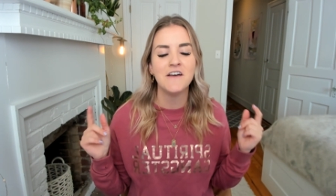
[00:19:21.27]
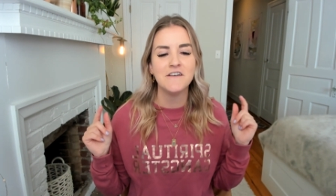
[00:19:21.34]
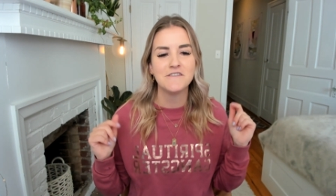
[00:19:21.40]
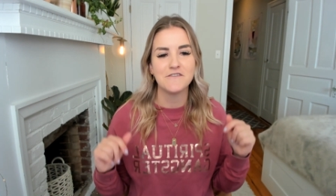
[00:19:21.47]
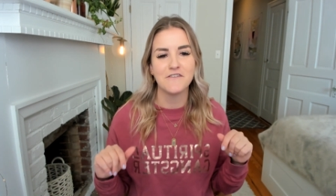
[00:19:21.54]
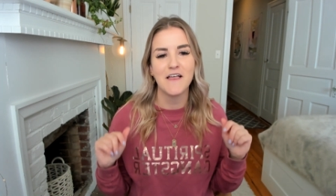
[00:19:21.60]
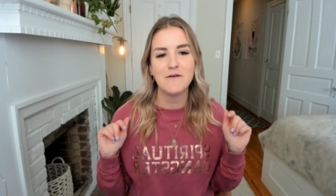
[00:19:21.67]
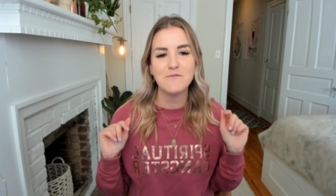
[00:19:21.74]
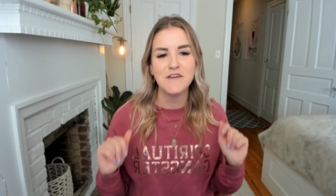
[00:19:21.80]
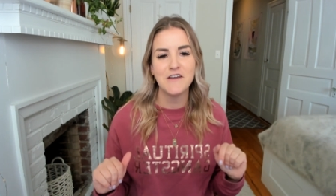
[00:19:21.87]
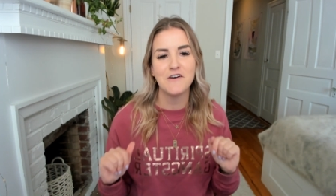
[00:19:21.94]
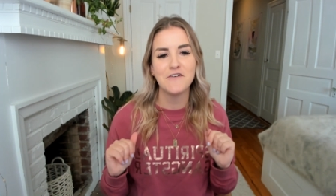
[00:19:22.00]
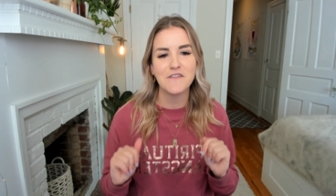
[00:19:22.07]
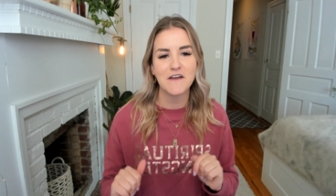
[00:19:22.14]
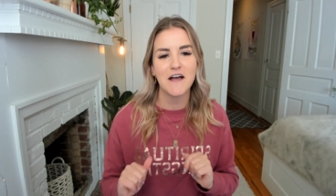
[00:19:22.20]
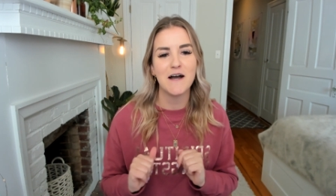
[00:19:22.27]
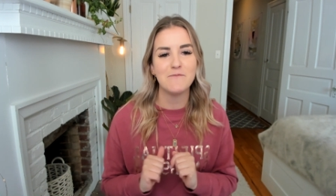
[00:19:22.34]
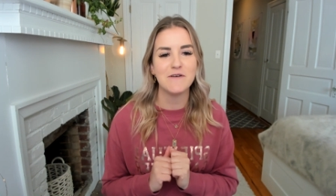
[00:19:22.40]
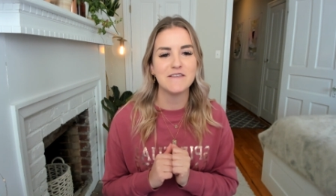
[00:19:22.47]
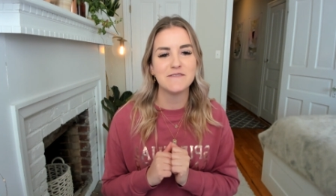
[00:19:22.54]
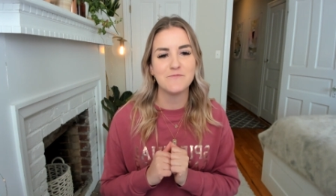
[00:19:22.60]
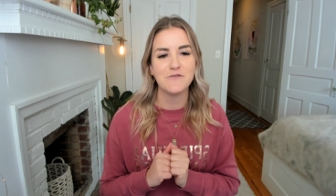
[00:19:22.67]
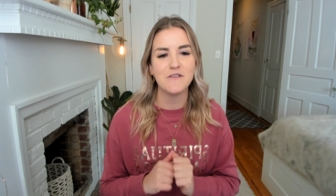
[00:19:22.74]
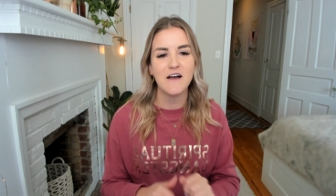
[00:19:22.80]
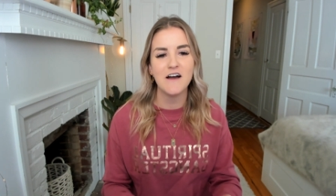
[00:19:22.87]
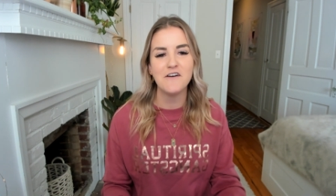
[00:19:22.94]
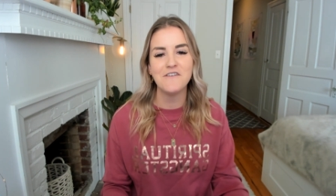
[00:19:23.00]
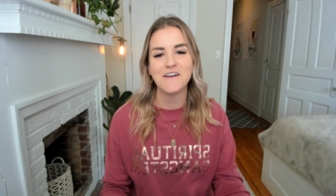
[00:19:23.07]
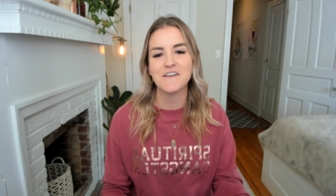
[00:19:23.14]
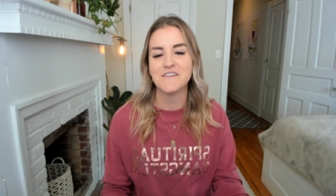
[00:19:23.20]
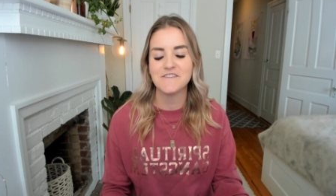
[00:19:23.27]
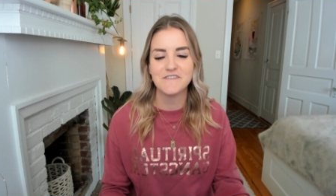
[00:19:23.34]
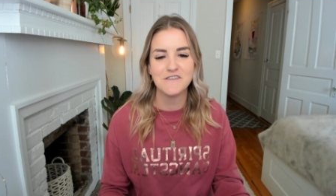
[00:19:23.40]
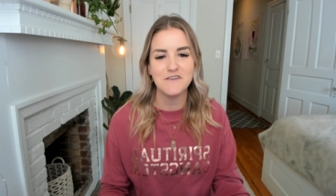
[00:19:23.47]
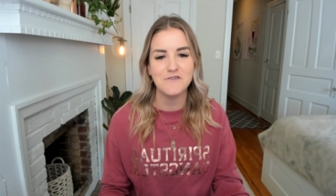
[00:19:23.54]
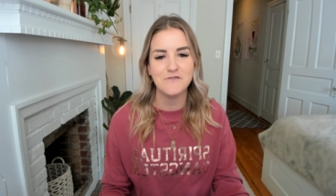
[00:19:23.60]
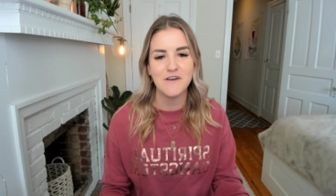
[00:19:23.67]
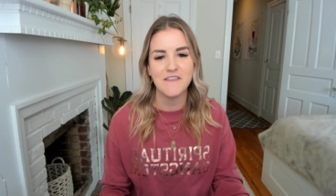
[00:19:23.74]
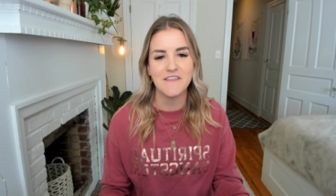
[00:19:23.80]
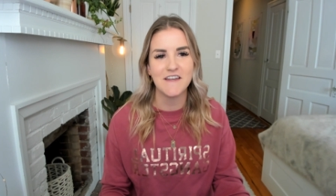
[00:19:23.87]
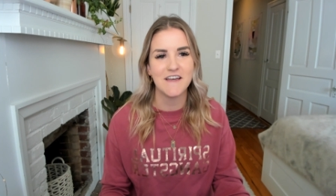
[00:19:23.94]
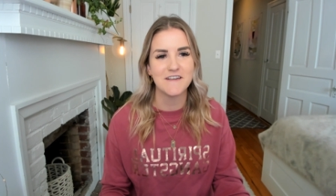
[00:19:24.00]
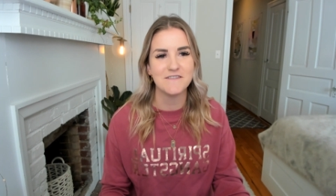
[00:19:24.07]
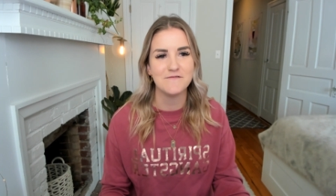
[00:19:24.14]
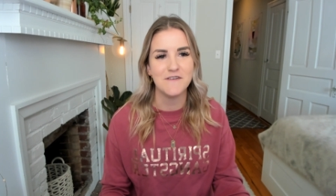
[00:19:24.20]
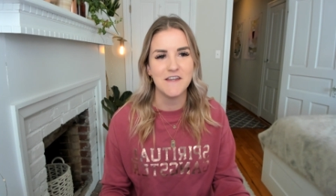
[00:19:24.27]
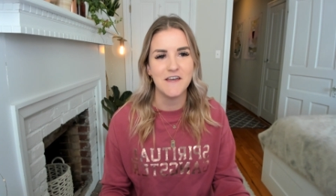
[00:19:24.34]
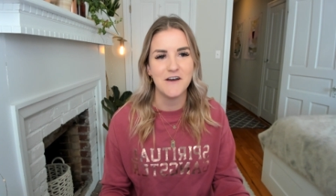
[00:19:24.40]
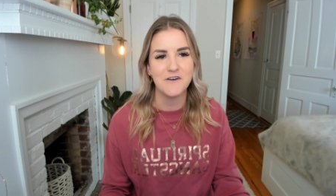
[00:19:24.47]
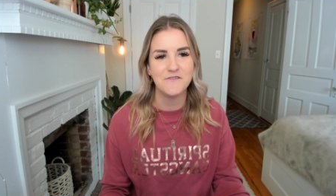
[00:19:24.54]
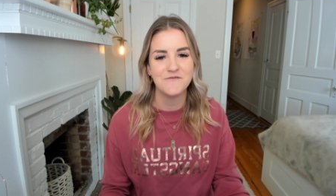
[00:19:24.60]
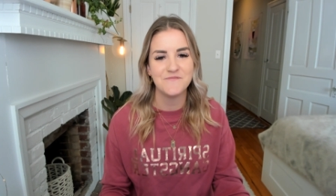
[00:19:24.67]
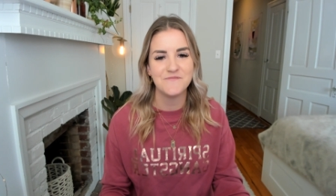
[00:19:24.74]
So let me know in the comments below and I'll see you in the next video.